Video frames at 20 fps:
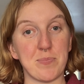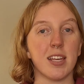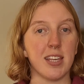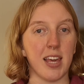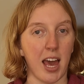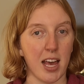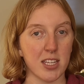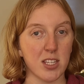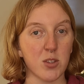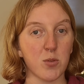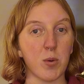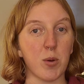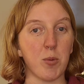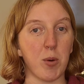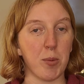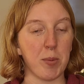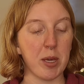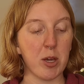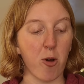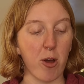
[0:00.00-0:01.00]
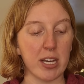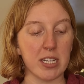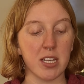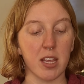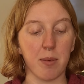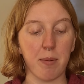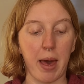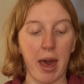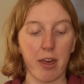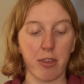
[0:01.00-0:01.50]
Yes, we will be going to
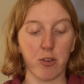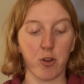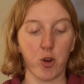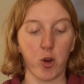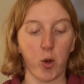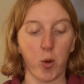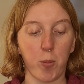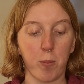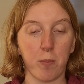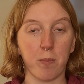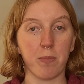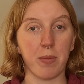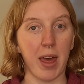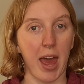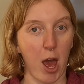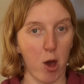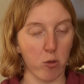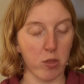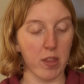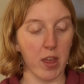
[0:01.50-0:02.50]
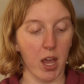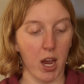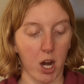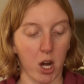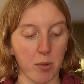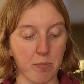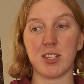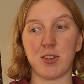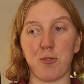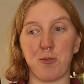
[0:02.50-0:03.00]
the bathroom out
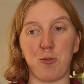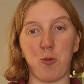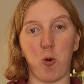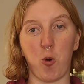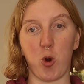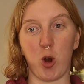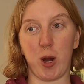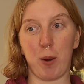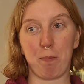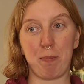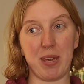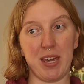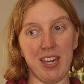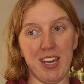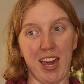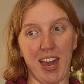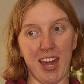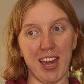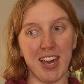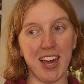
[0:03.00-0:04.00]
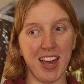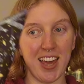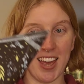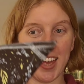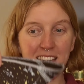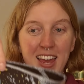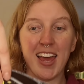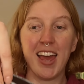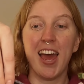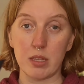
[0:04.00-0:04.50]
there for peeing,
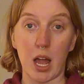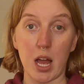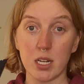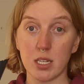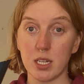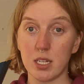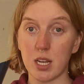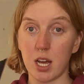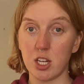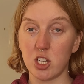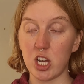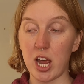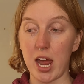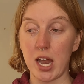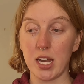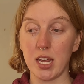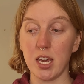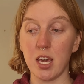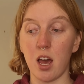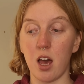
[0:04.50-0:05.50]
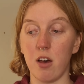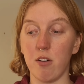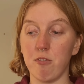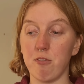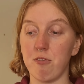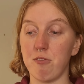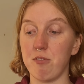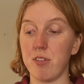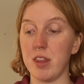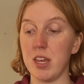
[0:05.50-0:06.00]
not to touch any
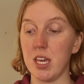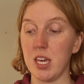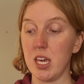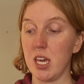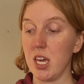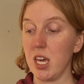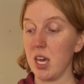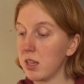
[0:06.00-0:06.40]
of the